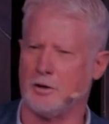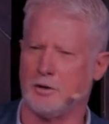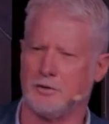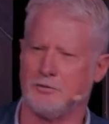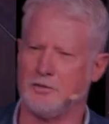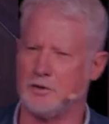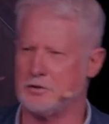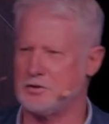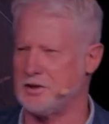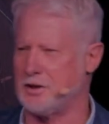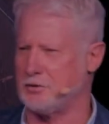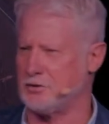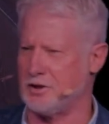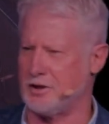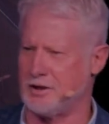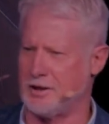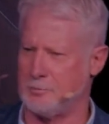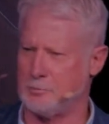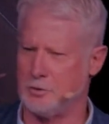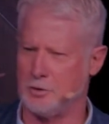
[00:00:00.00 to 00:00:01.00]
At first, I was
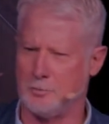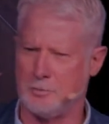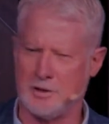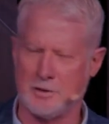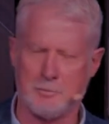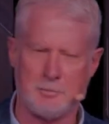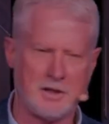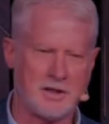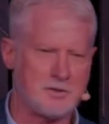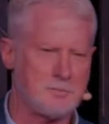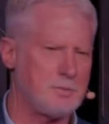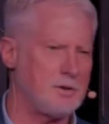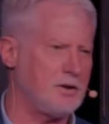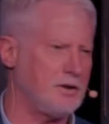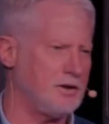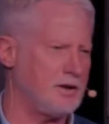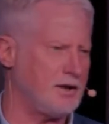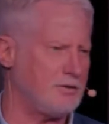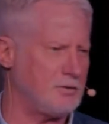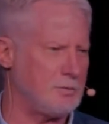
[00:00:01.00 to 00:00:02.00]
like, I'm going to be the best parent
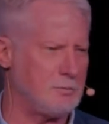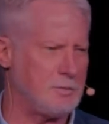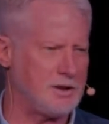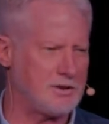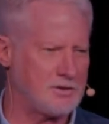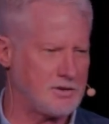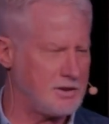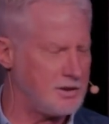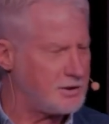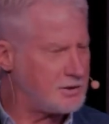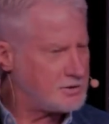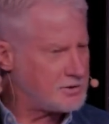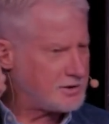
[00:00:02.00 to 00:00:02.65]
and have the best kids.